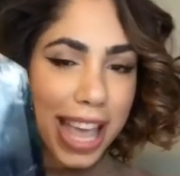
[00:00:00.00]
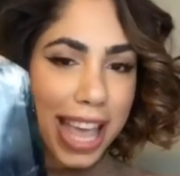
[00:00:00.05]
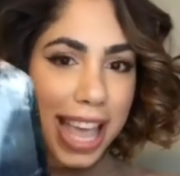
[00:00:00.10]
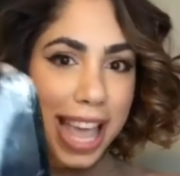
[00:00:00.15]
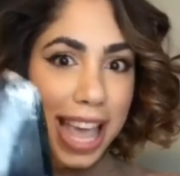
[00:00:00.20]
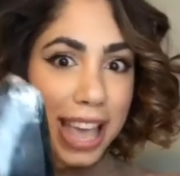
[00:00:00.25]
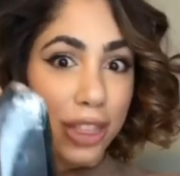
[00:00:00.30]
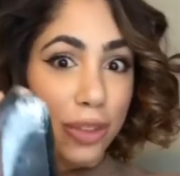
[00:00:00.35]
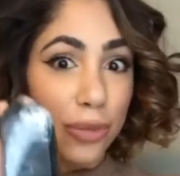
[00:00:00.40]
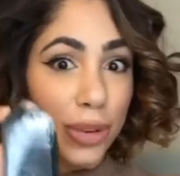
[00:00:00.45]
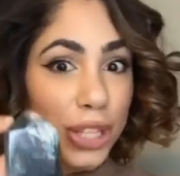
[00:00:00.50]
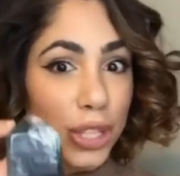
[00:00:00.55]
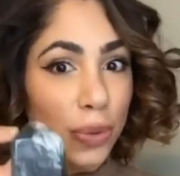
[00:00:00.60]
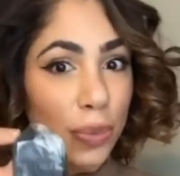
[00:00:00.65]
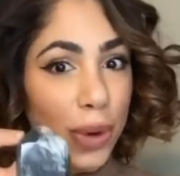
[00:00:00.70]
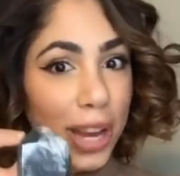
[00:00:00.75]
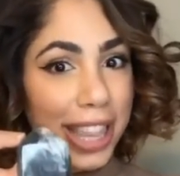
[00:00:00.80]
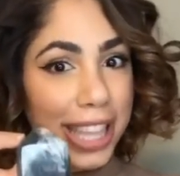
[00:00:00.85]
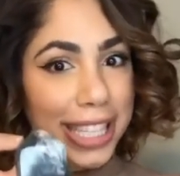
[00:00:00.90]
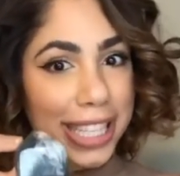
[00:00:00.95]
And the reason why
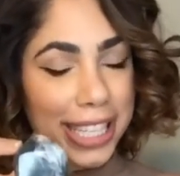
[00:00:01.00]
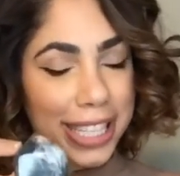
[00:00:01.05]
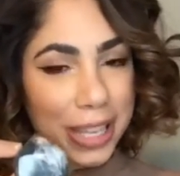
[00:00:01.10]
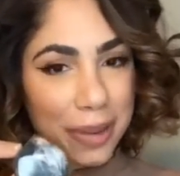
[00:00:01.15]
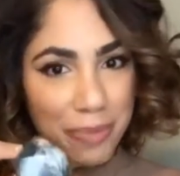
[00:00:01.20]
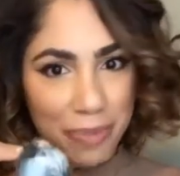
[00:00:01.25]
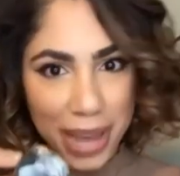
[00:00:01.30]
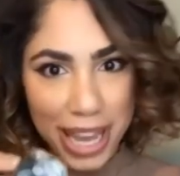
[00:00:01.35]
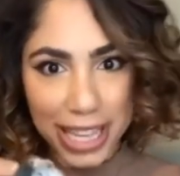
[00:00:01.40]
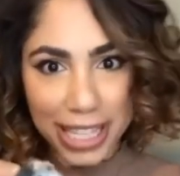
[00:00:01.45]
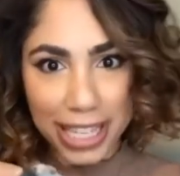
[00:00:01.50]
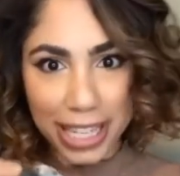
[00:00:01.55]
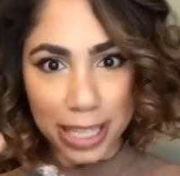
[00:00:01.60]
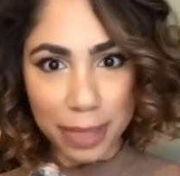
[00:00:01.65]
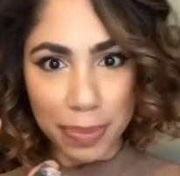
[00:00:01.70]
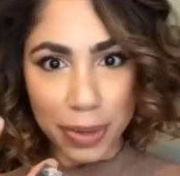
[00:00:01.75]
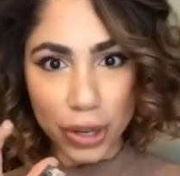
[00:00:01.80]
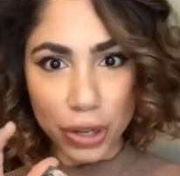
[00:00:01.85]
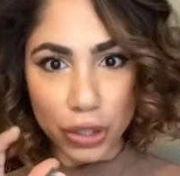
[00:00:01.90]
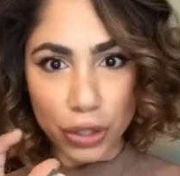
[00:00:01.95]
this is amazing is
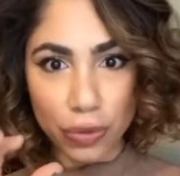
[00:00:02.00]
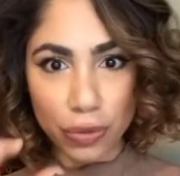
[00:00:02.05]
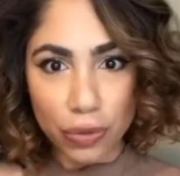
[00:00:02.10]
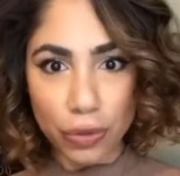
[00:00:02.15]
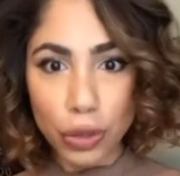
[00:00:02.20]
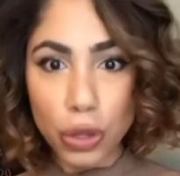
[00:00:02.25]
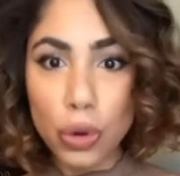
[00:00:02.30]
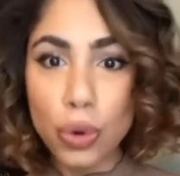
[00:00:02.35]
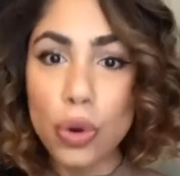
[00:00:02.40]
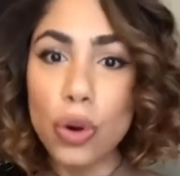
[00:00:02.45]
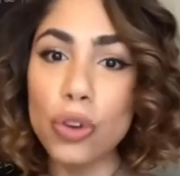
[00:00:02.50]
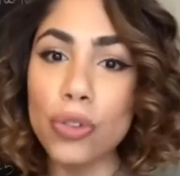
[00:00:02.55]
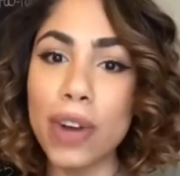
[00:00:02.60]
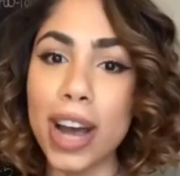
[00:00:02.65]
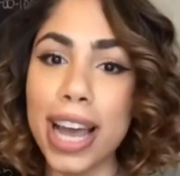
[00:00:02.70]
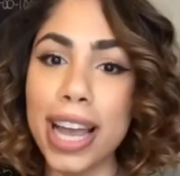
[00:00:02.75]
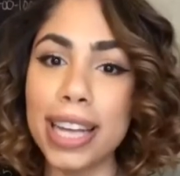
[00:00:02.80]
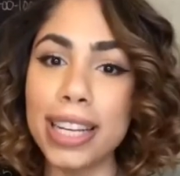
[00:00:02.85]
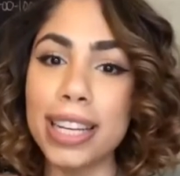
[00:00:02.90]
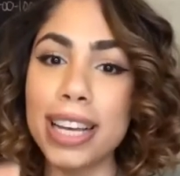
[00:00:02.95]
because
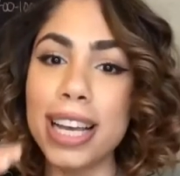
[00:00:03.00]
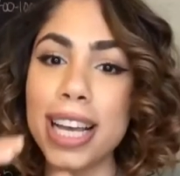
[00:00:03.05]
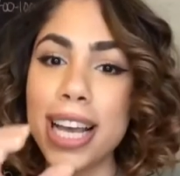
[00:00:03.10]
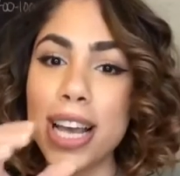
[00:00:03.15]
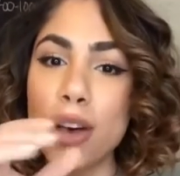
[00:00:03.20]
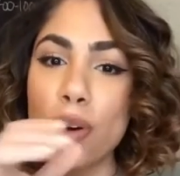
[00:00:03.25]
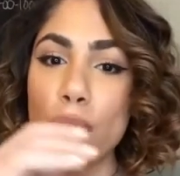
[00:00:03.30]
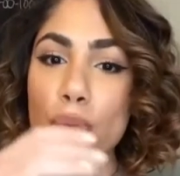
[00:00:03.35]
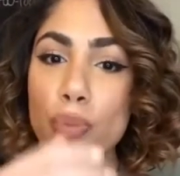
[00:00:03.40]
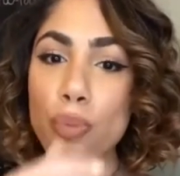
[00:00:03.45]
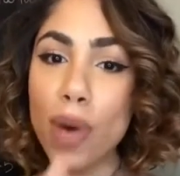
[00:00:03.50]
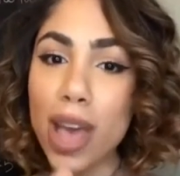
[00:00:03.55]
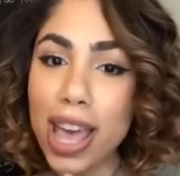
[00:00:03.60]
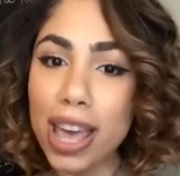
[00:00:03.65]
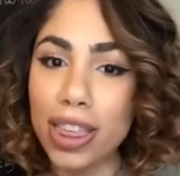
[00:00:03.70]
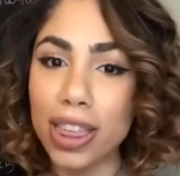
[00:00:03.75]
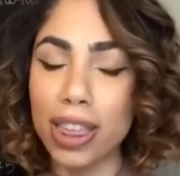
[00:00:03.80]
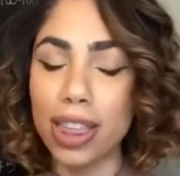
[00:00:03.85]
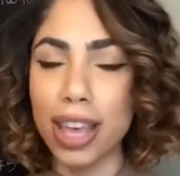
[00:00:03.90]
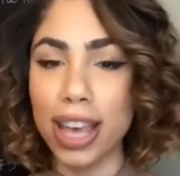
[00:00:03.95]
fluorite with
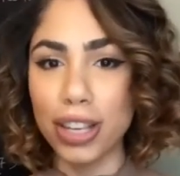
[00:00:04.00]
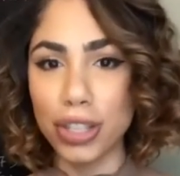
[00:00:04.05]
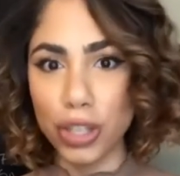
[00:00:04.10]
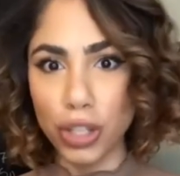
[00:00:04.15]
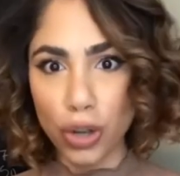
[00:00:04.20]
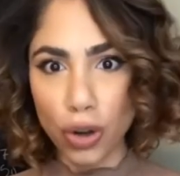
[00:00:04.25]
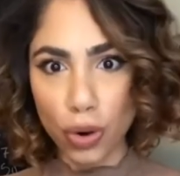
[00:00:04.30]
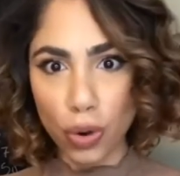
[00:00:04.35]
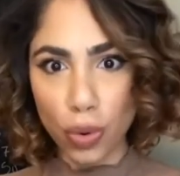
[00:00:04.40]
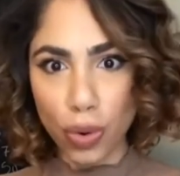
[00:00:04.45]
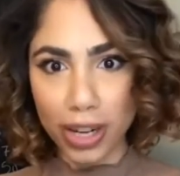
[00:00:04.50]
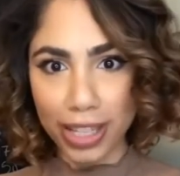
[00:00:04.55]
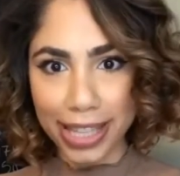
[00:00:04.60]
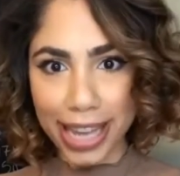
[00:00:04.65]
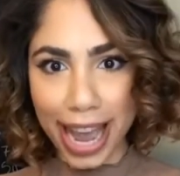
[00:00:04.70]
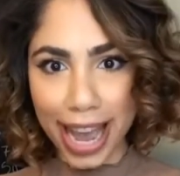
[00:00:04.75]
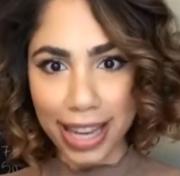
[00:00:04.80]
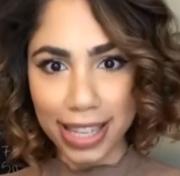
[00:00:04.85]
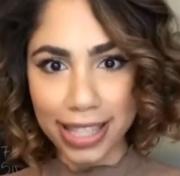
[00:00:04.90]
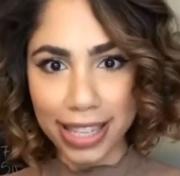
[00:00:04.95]
a snow quartz
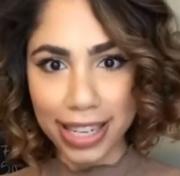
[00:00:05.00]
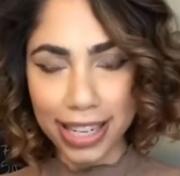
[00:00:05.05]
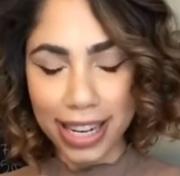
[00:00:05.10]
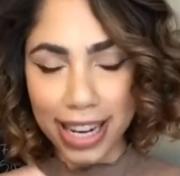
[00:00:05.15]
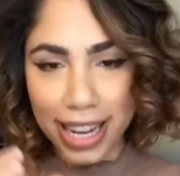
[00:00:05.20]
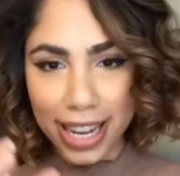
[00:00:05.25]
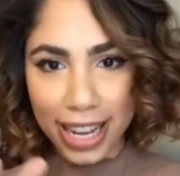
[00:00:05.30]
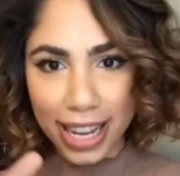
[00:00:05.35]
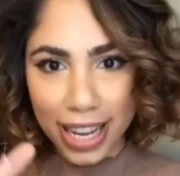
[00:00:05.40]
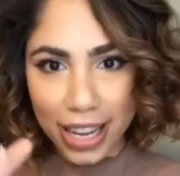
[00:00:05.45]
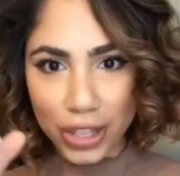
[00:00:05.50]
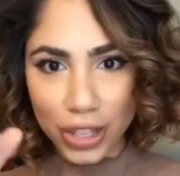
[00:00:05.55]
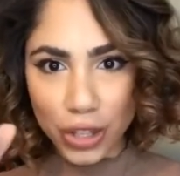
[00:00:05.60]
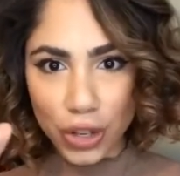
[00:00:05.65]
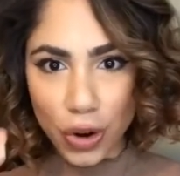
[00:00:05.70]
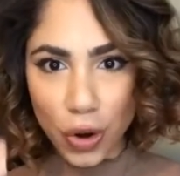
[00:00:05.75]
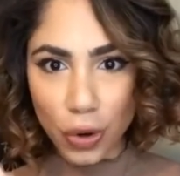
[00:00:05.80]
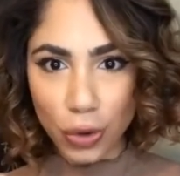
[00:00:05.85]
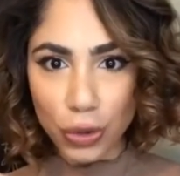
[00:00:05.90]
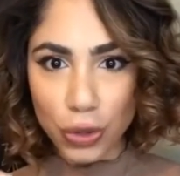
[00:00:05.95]
accent is
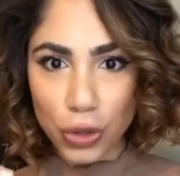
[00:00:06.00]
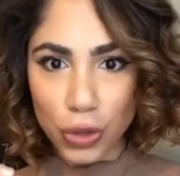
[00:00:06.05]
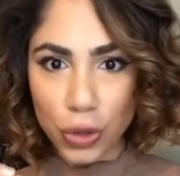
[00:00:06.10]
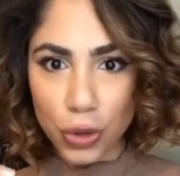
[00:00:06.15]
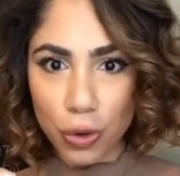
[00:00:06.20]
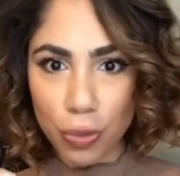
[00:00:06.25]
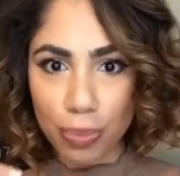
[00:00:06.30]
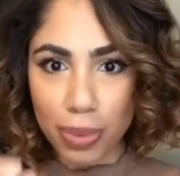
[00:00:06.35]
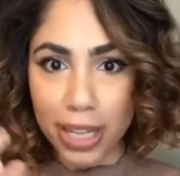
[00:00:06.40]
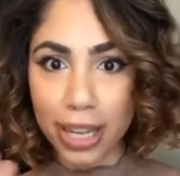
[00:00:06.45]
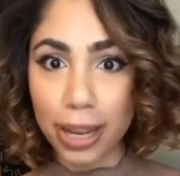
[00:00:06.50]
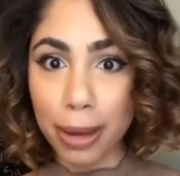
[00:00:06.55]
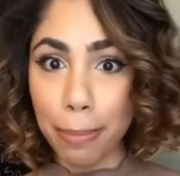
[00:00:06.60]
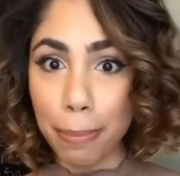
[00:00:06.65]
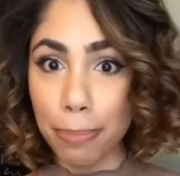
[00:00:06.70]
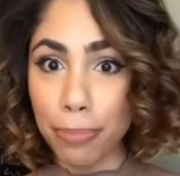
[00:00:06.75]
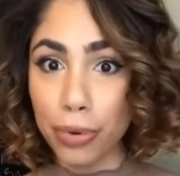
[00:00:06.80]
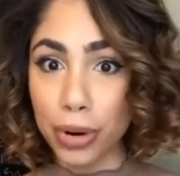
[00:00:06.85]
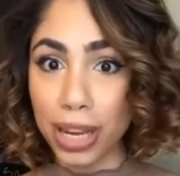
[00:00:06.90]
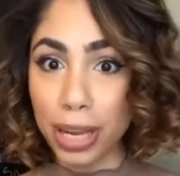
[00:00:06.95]
known to
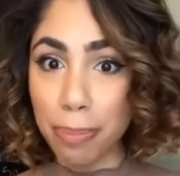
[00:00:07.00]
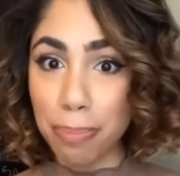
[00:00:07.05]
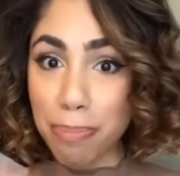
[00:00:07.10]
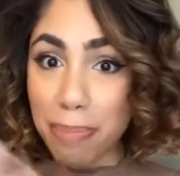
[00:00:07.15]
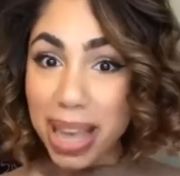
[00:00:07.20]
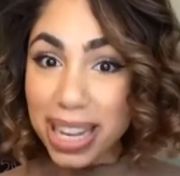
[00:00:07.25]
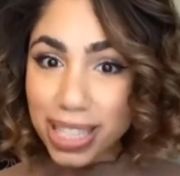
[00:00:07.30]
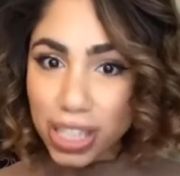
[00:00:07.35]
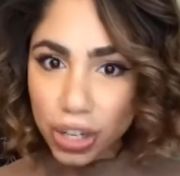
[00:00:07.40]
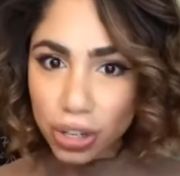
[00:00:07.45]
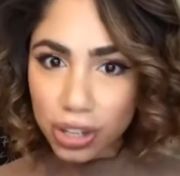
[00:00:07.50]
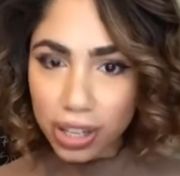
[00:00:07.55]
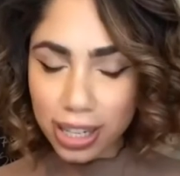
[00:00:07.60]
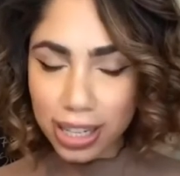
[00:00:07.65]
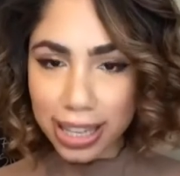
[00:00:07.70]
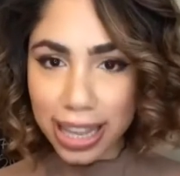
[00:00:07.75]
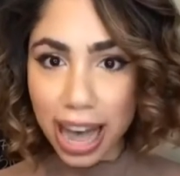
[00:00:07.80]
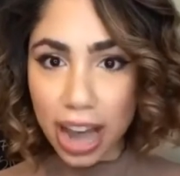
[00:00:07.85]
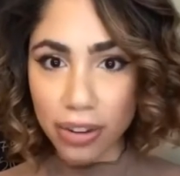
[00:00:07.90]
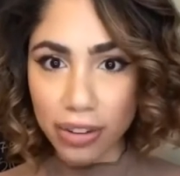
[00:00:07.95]
bring mental
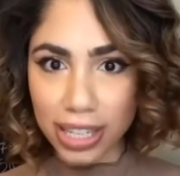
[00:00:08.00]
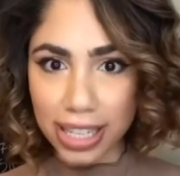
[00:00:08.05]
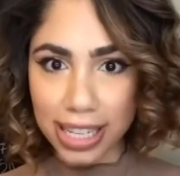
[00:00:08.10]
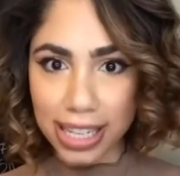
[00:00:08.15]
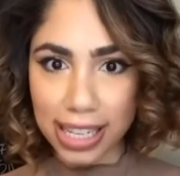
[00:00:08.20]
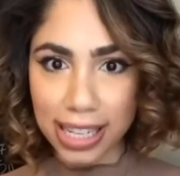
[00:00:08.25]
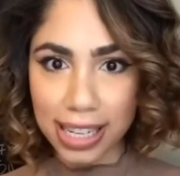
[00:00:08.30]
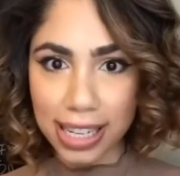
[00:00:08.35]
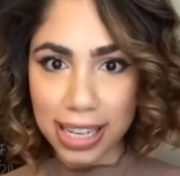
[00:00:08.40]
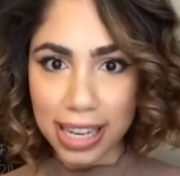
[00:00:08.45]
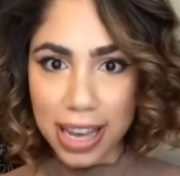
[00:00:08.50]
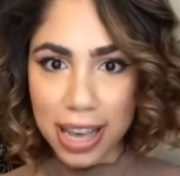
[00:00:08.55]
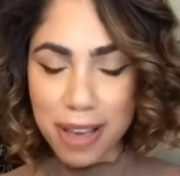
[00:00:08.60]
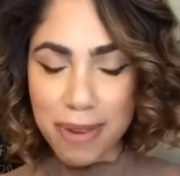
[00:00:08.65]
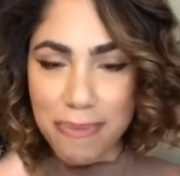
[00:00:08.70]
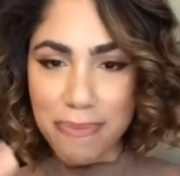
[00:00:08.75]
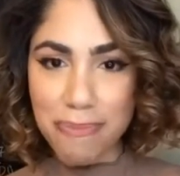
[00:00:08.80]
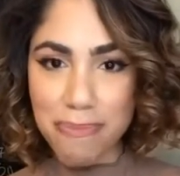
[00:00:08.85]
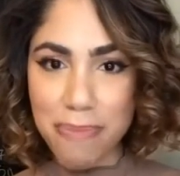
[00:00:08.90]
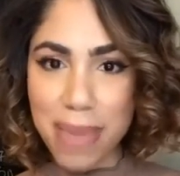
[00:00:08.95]
clarity,
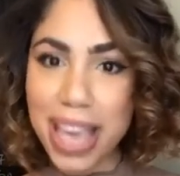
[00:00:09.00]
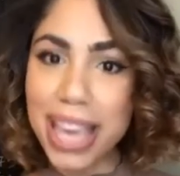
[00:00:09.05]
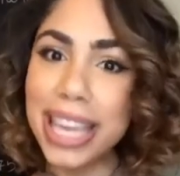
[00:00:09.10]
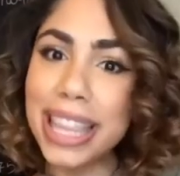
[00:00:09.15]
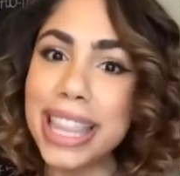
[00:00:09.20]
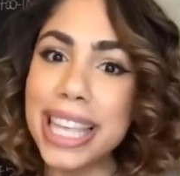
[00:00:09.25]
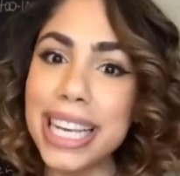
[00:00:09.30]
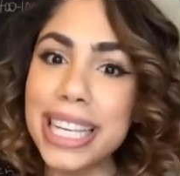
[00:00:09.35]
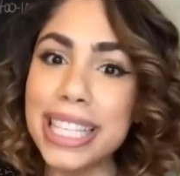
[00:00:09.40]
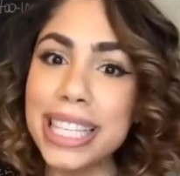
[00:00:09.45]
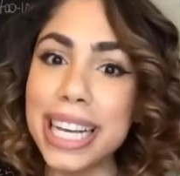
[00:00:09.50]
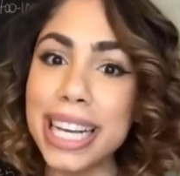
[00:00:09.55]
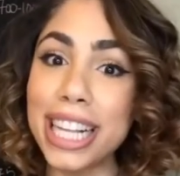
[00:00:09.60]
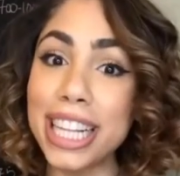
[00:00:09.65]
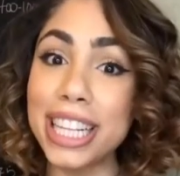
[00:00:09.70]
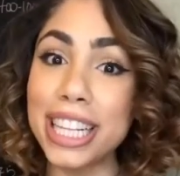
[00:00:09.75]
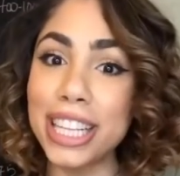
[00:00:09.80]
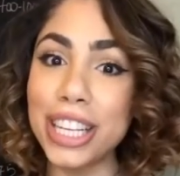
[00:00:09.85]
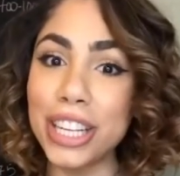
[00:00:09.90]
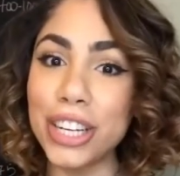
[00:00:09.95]
make things
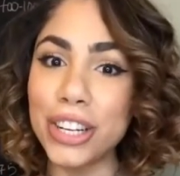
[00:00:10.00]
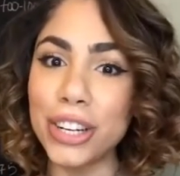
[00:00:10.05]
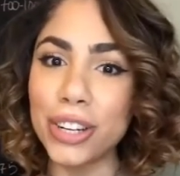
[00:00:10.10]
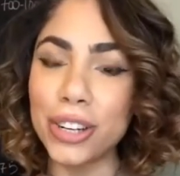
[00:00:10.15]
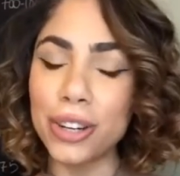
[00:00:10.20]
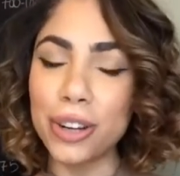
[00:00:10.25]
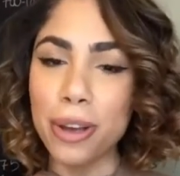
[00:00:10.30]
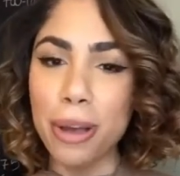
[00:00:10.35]
clear,